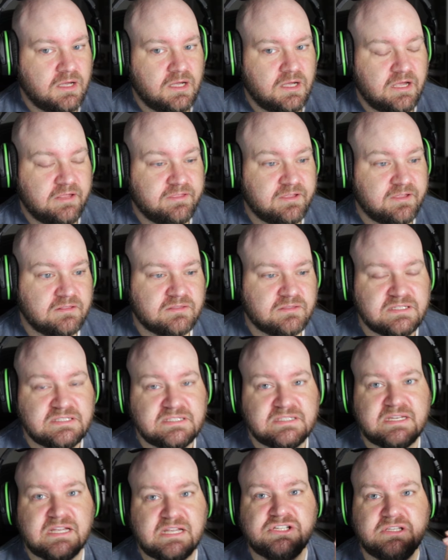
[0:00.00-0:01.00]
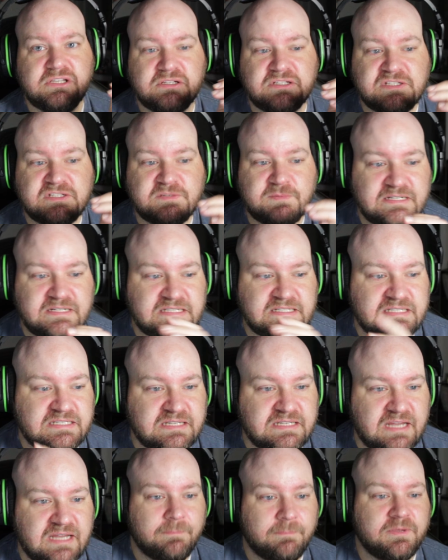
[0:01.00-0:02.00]
I think this is actually a good spot to
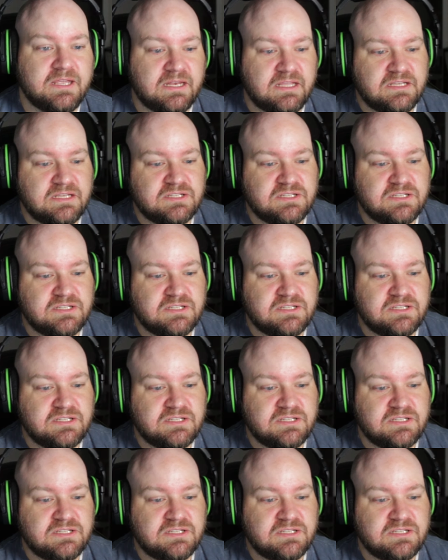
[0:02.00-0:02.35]
stop getting